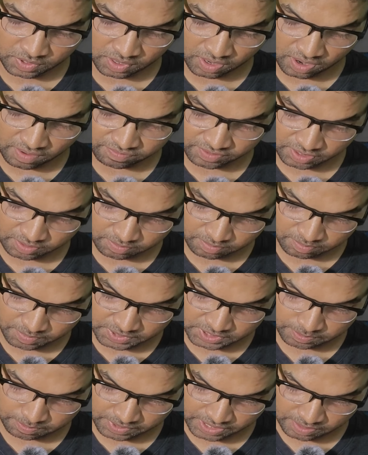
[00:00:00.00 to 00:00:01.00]
After
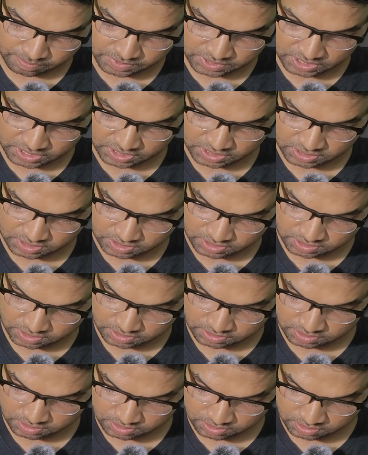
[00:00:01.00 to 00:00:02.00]
bishop capture it,
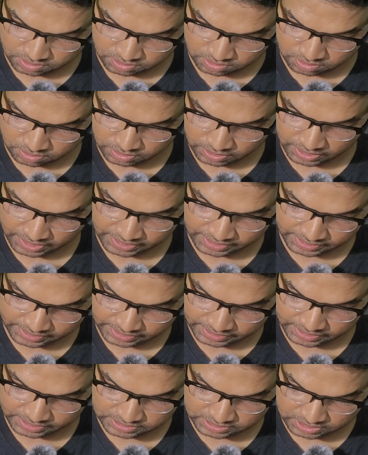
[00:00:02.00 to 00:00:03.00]
knight
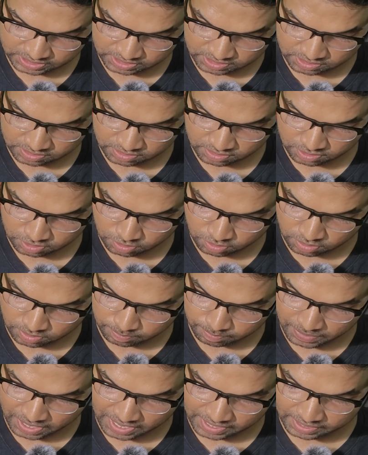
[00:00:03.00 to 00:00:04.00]
retakes it.
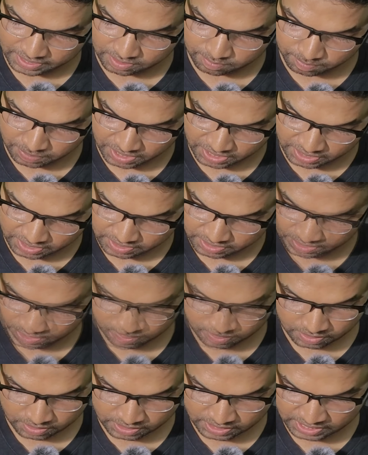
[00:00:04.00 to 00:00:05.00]
Black can play
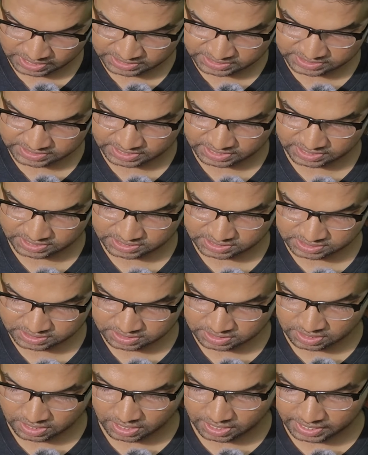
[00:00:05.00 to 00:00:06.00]
h6,
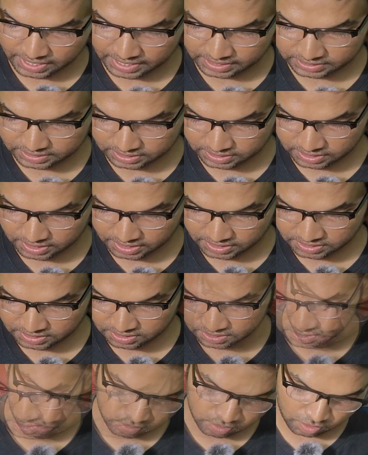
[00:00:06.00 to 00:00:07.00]
attack that knight.
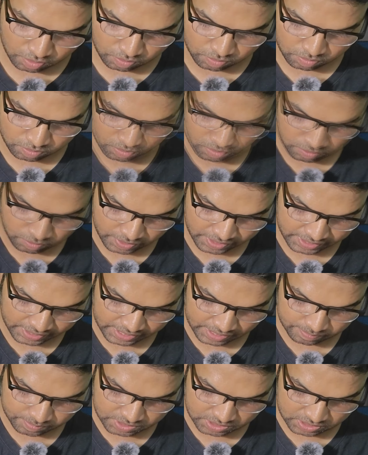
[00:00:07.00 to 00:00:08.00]
Now white
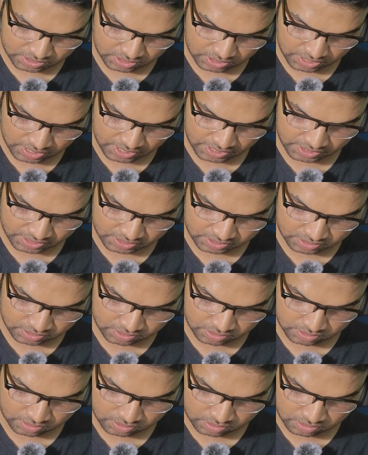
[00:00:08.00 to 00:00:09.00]
capture the knight.
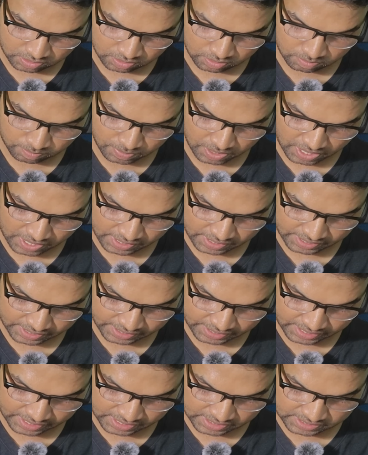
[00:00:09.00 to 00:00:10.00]
Black
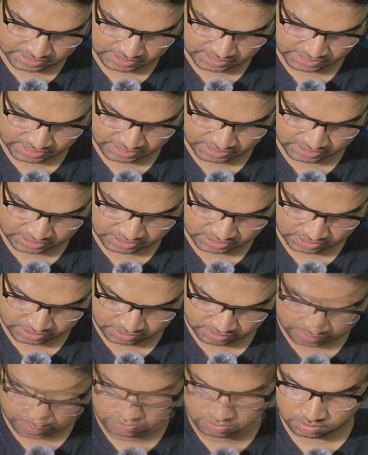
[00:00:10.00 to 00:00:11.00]
retakes it.
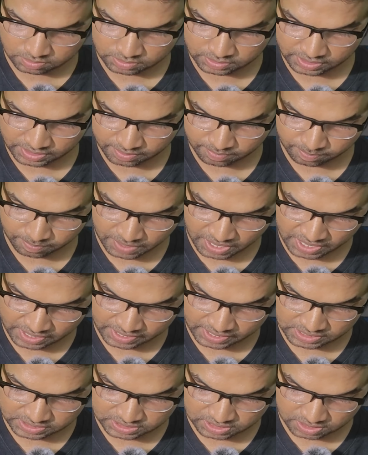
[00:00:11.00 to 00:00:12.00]
Then black
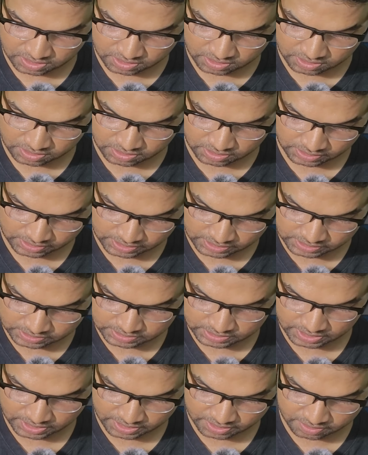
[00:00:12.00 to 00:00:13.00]
castle on king
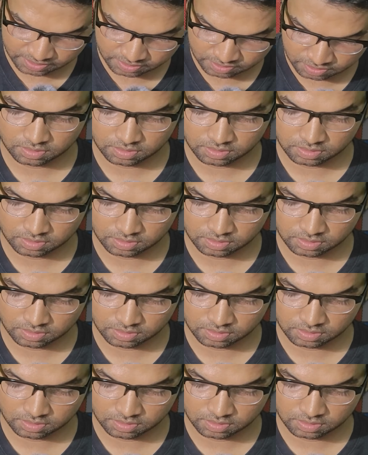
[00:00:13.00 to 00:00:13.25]
side.